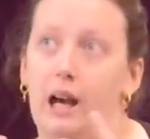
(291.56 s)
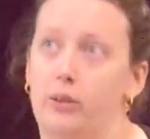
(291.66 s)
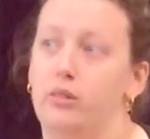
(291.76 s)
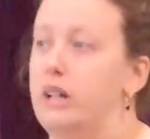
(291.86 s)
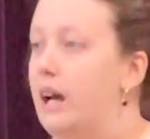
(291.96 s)
how
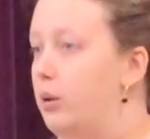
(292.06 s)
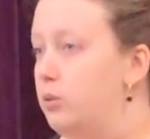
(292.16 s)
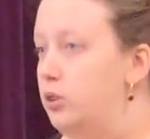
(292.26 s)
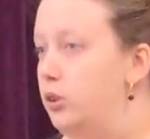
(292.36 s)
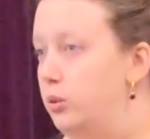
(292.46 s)
there are now
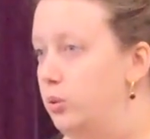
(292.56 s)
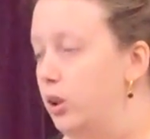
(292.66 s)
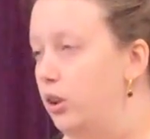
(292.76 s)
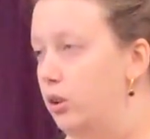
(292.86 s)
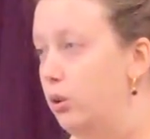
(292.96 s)
new
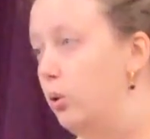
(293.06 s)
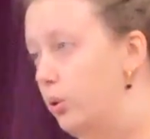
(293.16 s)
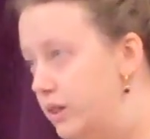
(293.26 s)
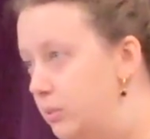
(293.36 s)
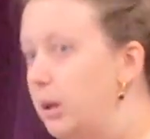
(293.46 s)

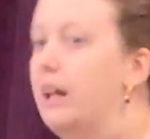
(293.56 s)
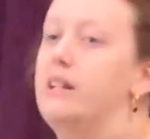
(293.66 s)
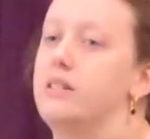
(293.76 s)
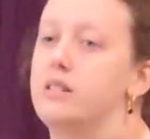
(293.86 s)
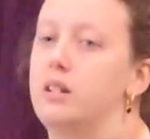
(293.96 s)
laws in
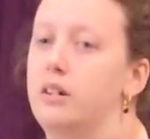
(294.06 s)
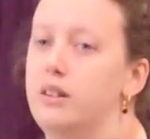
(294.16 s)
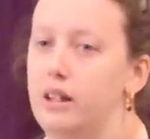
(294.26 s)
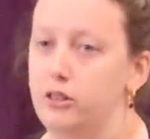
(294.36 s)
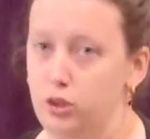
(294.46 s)
place
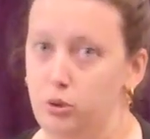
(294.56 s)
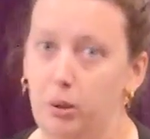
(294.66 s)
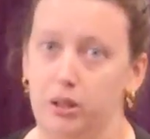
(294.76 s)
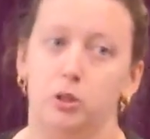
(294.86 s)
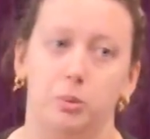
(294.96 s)
that do
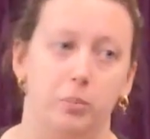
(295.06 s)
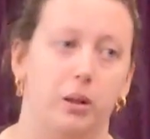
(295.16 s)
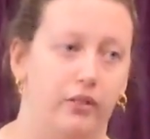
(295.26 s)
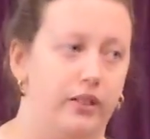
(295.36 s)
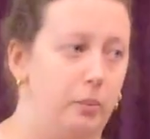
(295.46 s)
punish
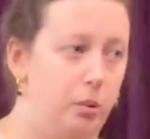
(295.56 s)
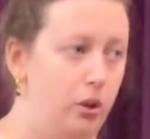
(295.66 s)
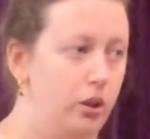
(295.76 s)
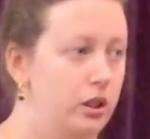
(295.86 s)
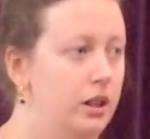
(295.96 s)
people if they
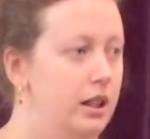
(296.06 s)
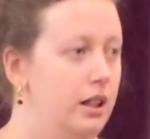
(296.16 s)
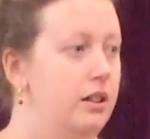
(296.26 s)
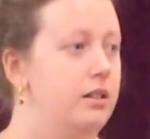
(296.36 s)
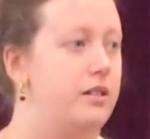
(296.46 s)
put
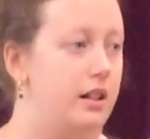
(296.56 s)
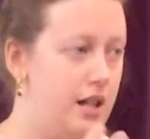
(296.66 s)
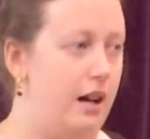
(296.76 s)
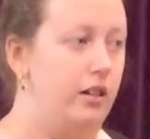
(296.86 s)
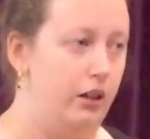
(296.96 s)

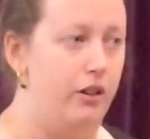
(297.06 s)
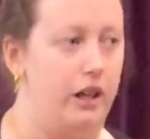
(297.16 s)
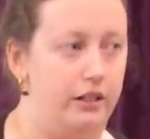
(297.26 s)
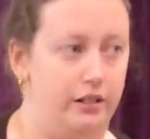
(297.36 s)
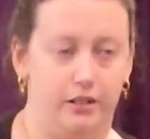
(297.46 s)
sectarian
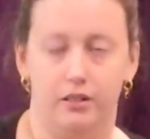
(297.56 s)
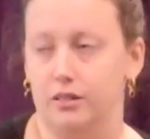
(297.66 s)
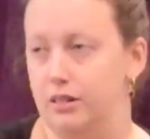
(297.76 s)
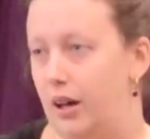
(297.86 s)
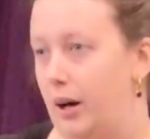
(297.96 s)
things
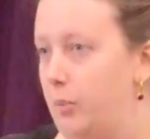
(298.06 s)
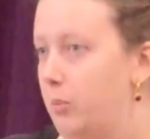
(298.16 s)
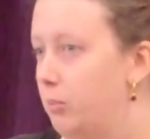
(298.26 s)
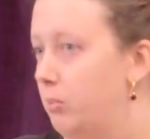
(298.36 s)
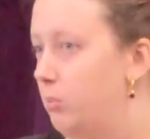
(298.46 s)

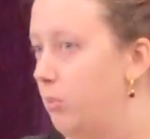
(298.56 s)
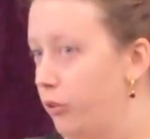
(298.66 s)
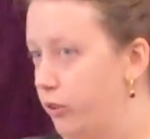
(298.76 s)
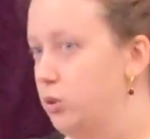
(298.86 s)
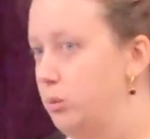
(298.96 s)

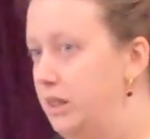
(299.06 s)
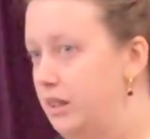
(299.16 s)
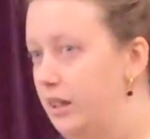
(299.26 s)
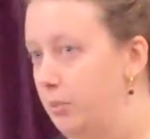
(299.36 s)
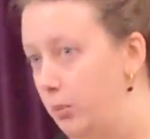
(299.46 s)
on social
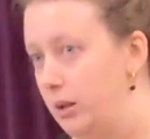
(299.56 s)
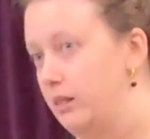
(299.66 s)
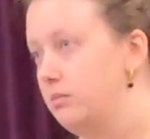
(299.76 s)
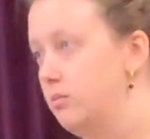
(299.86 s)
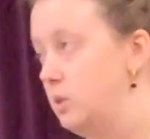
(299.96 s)
media in a public
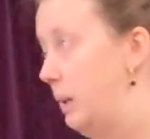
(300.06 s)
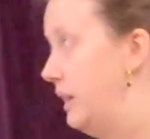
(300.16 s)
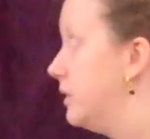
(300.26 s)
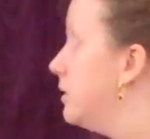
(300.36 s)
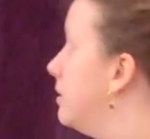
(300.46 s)

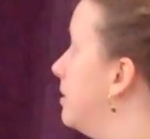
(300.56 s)
space.